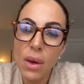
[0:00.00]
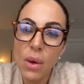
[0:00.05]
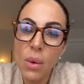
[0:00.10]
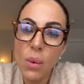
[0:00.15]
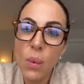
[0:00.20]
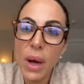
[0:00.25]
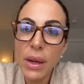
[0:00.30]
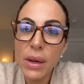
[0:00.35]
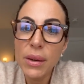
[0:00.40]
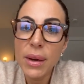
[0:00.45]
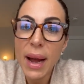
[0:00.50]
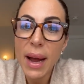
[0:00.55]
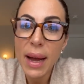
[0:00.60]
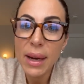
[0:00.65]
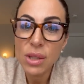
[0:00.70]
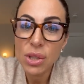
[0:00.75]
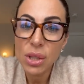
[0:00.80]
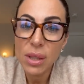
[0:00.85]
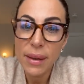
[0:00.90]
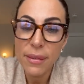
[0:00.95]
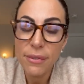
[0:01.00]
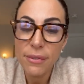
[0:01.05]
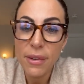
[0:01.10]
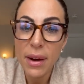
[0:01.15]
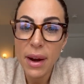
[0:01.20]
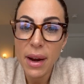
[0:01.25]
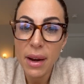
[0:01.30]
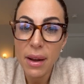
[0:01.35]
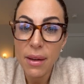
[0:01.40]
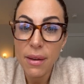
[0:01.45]
What you're actually
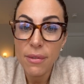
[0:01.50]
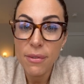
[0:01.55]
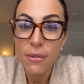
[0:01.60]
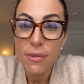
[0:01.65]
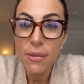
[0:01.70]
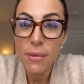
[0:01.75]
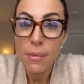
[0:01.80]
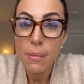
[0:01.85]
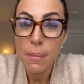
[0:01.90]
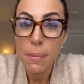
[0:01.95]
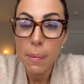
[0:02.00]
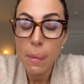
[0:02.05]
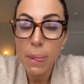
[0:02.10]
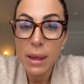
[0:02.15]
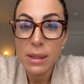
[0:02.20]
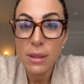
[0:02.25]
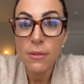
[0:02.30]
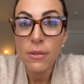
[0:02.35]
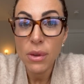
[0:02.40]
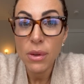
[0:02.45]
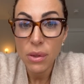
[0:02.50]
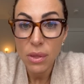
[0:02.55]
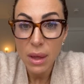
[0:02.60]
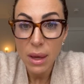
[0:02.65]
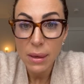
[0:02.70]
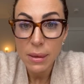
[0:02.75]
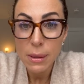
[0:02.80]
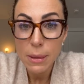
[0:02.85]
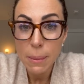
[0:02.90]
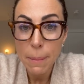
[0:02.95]
afraid of is a few
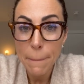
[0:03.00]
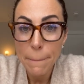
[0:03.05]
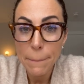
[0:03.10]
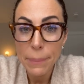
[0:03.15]
things.